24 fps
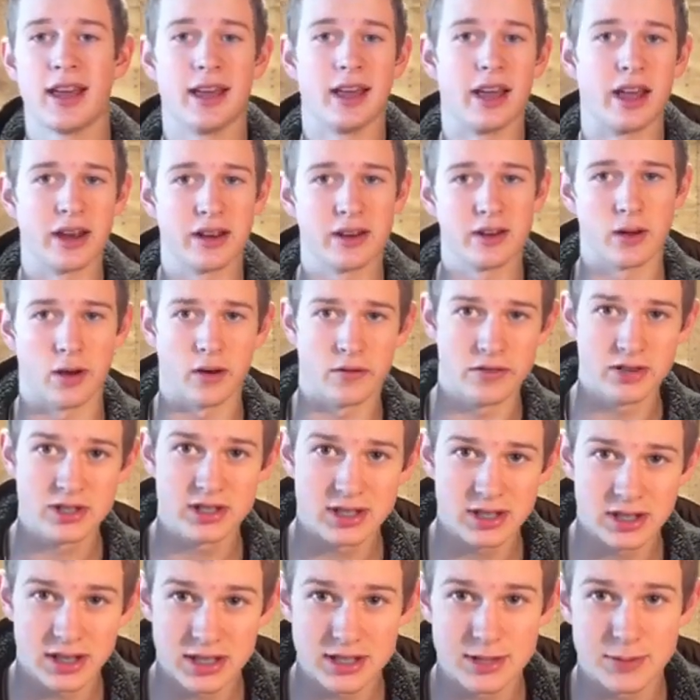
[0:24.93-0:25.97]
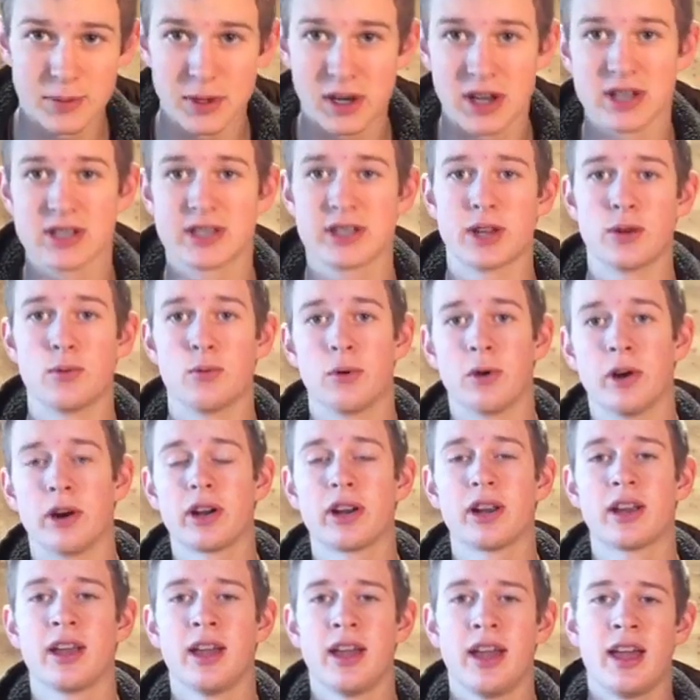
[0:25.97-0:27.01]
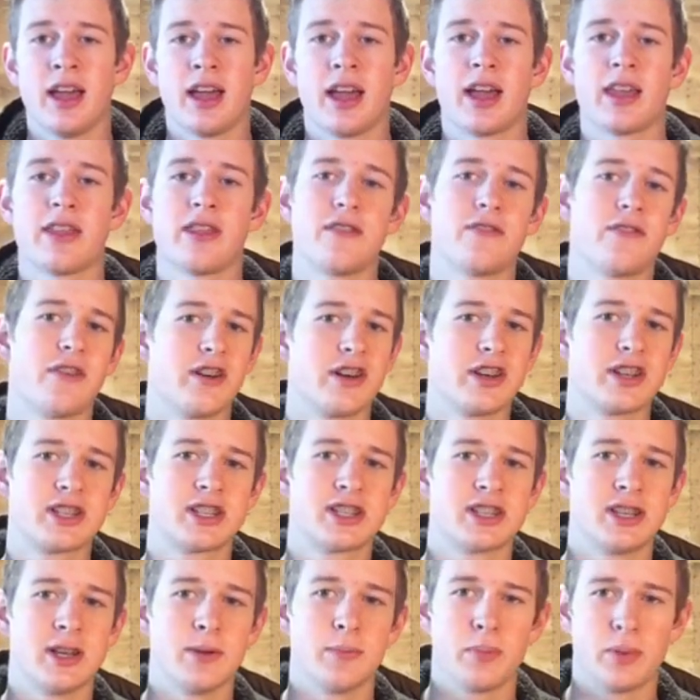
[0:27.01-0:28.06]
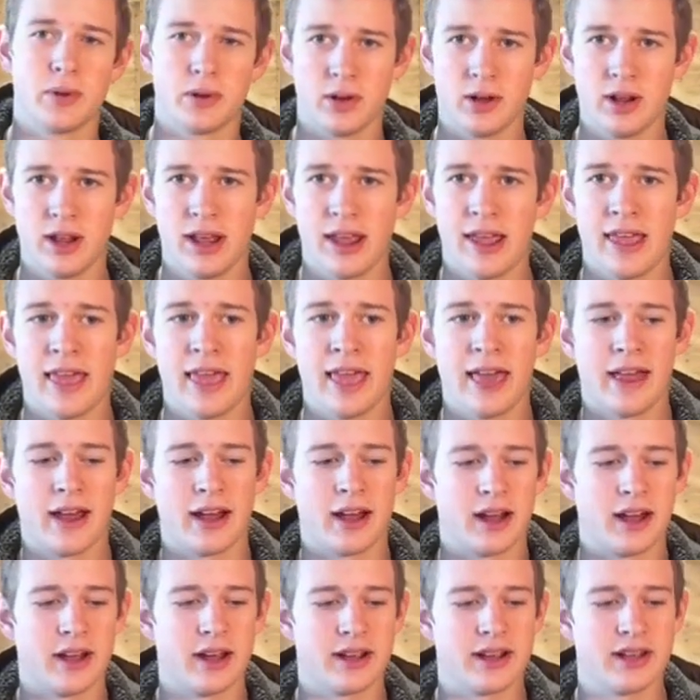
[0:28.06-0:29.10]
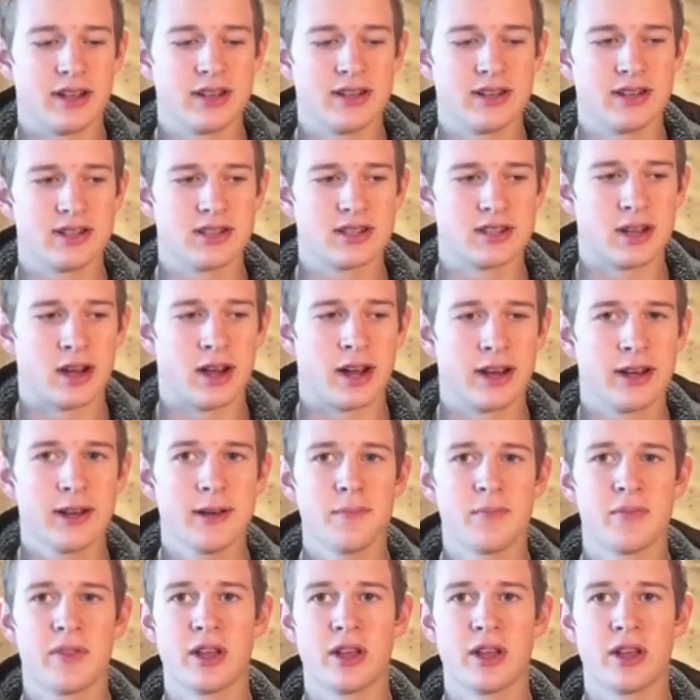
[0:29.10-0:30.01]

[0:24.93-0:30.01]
and obviously that's because they work, and they're very simple in design.